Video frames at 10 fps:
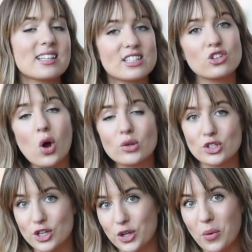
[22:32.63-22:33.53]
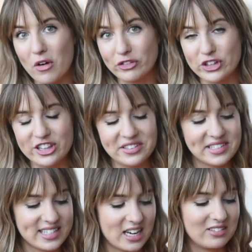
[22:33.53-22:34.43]
It's not too often in
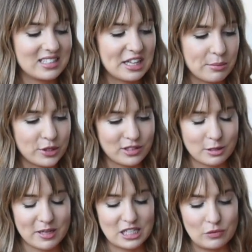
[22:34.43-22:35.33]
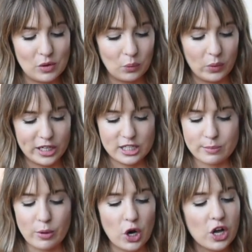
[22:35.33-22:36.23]
this series that the most expensive one wins,
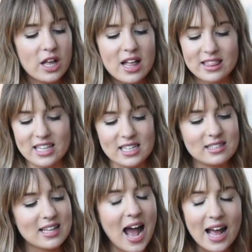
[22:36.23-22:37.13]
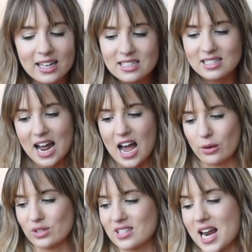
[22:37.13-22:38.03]
but these hands
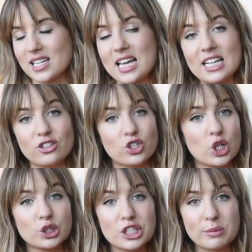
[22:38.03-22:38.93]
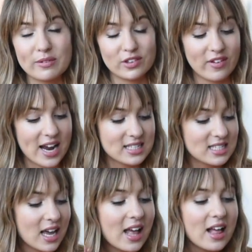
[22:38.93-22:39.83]
down stand head and shoulders above the rest.